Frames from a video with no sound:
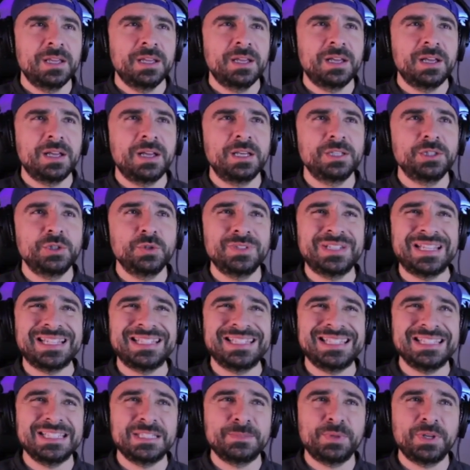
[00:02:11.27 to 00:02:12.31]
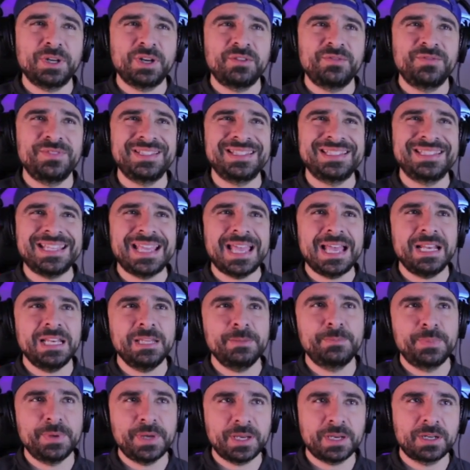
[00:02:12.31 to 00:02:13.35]
U19's player Vitali
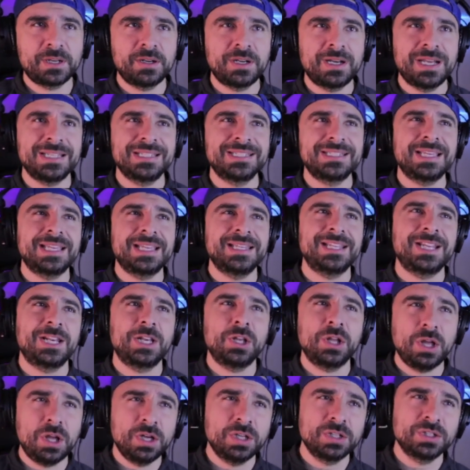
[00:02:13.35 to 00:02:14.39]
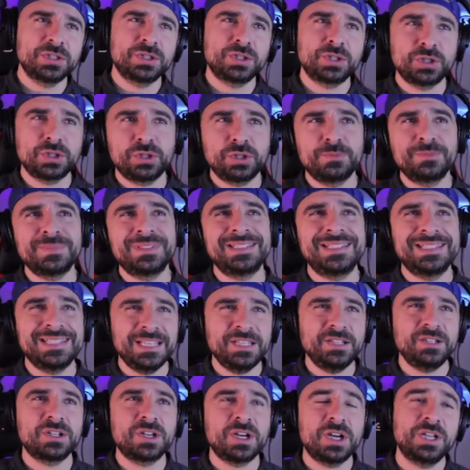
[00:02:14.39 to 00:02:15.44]
Becker has signed a long-term
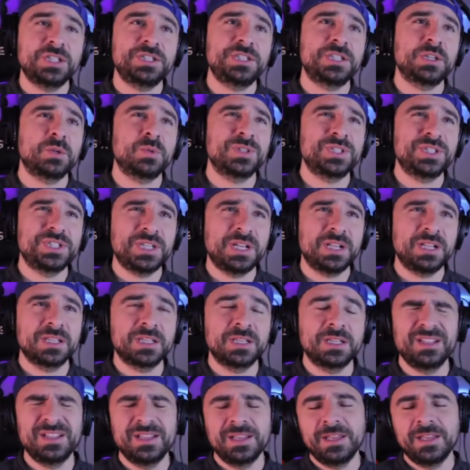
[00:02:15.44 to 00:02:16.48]
senior contract with Schalke.